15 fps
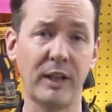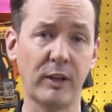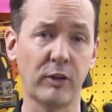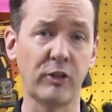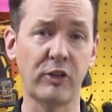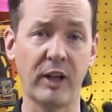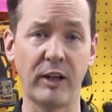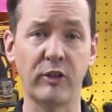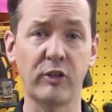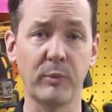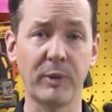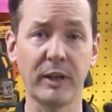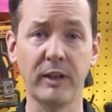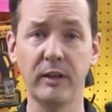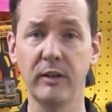
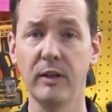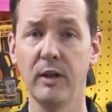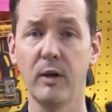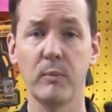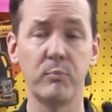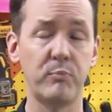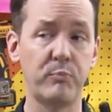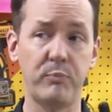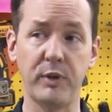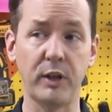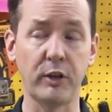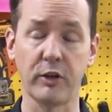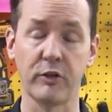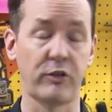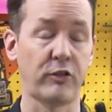interchangeably
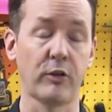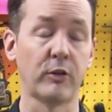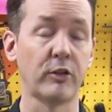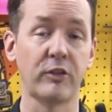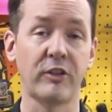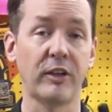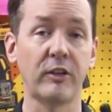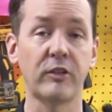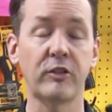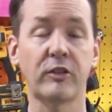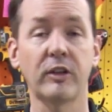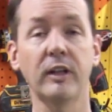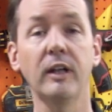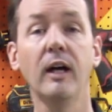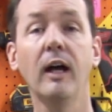because so does
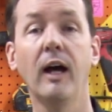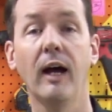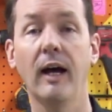industry,